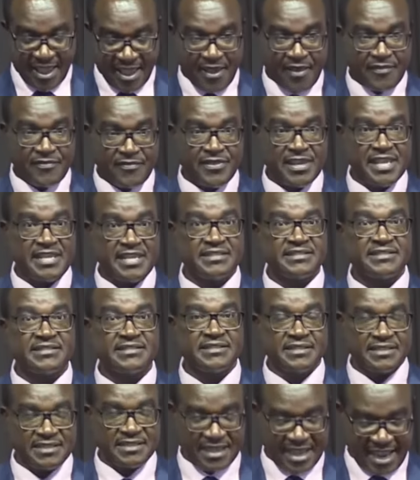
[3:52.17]
this
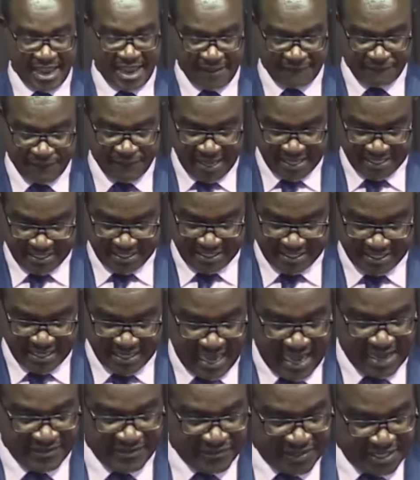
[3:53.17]
event
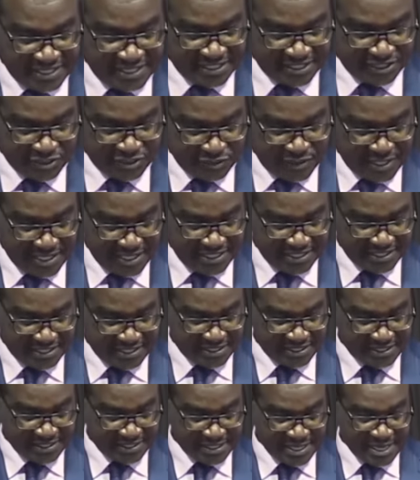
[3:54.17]
and these
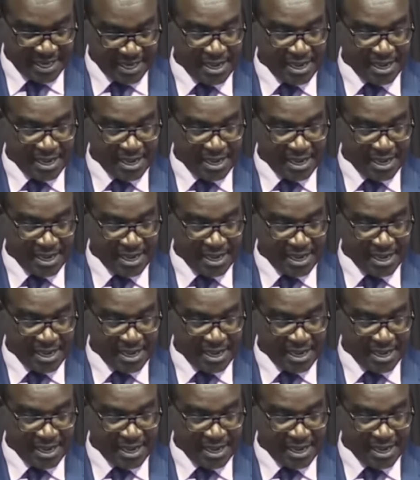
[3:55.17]
students.